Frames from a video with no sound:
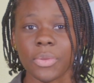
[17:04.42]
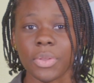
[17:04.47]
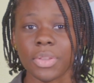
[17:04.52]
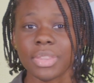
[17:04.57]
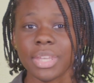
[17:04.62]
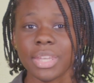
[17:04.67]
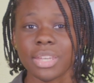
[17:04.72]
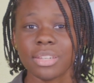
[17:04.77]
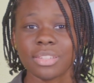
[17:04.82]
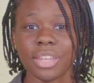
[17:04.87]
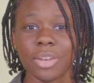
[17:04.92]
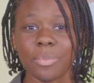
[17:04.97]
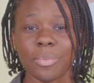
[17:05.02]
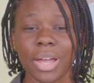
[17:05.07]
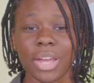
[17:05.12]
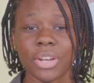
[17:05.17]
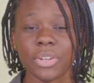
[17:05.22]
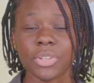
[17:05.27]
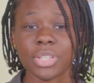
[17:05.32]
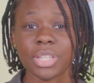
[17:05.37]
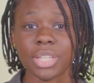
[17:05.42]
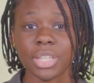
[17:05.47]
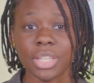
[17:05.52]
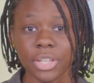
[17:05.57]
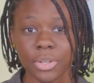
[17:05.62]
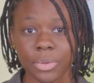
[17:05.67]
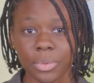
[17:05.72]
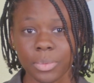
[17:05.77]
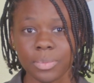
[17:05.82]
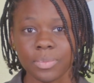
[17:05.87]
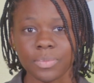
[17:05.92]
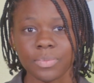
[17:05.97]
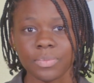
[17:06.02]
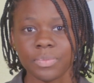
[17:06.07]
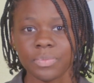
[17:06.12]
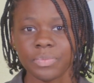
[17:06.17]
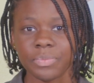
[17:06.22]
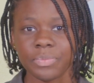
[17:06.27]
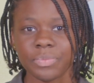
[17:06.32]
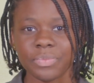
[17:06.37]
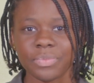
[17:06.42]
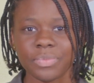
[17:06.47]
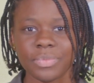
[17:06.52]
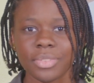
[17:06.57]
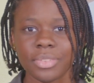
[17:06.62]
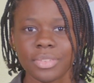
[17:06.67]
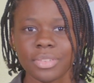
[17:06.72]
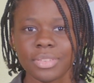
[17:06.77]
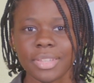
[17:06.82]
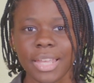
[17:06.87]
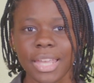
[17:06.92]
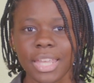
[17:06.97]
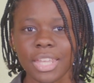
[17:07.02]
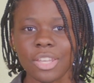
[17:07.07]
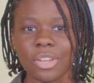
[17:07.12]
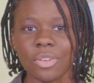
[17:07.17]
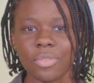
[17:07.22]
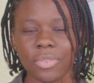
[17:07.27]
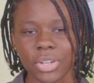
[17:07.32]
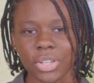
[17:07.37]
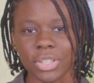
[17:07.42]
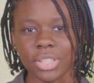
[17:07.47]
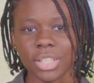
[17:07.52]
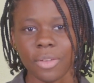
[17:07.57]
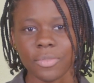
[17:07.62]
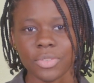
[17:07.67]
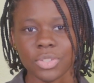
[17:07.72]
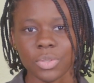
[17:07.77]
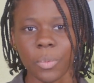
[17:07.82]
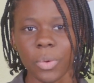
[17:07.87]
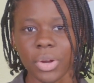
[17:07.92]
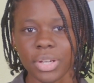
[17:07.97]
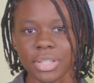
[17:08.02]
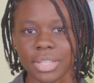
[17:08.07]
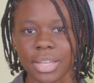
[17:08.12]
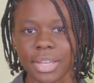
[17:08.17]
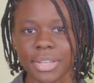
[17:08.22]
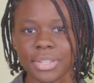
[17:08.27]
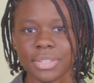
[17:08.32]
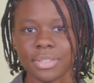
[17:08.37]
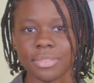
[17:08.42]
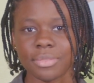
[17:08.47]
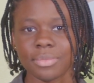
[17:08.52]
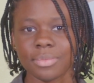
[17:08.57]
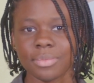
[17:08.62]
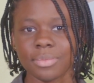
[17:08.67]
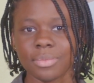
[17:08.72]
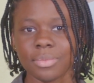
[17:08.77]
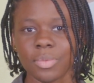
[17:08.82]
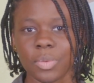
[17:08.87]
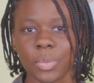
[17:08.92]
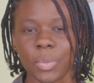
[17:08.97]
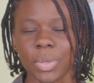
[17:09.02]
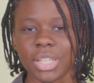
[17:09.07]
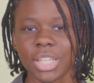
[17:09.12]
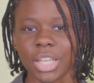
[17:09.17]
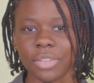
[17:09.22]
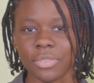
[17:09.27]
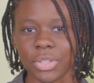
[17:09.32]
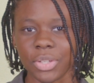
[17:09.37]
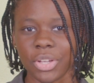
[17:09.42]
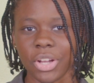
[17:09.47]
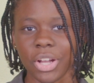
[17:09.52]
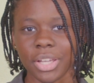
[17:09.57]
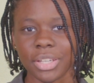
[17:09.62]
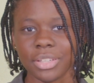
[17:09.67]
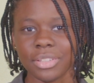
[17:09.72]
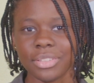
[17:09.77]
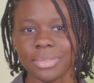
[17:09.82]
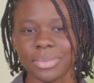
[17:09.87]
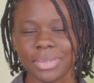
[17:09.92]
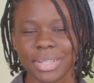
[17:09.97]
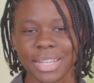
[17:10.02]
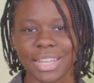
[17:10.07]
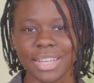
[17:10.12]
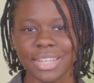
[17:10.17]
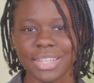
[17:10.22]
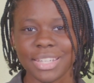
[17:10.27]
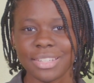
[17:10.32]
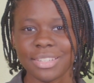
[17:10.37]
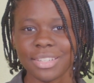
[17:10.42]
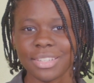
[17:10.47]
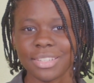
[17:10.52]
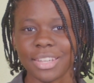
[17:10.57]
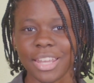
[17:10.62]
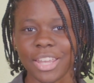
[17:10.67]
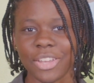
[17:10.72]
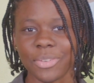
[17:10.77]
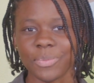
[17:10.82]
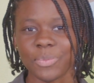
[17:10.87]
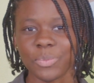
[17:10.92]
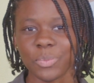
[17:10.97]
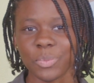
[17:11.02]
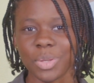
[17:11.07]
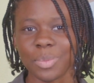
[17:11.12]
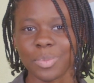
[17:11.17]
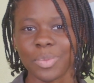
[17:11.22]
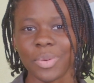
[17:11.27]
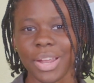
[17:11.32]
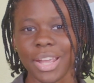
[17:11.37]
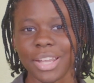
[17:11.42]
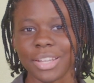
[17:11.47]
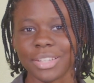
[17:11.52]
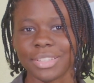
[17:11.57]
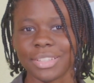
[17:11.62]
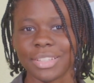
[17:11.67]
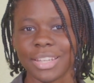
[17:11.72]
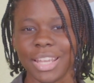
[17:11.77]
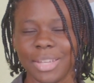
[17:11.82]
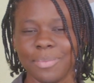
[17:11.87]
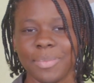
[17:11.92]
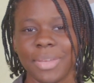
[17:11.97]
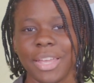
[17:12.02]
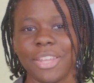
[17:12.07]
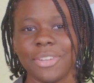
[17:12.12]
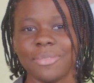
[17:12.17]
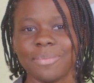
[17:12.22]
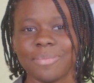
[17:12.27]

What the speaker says: on the things that matter to you. Thank you for your love towards us. We love you, God. In Jesus' name we pray, amen.